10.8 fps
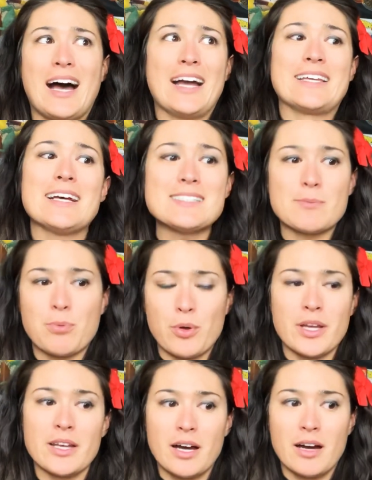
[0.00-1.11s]
I guess the
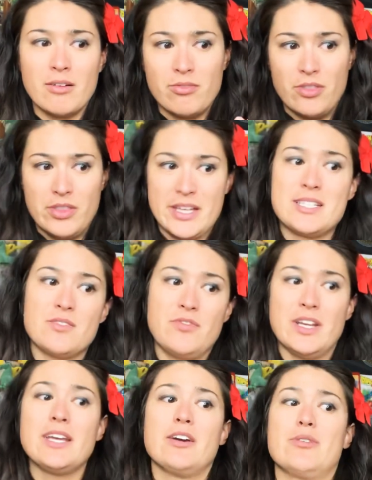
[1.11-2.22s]
point of this
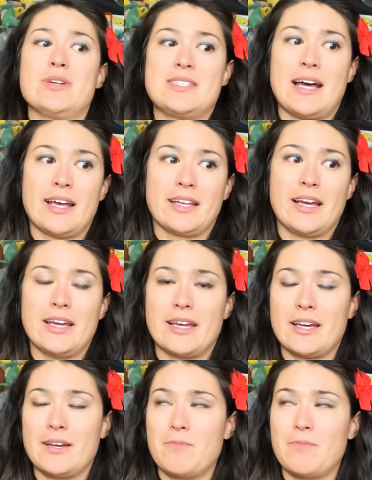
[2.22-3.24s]
video is that, like,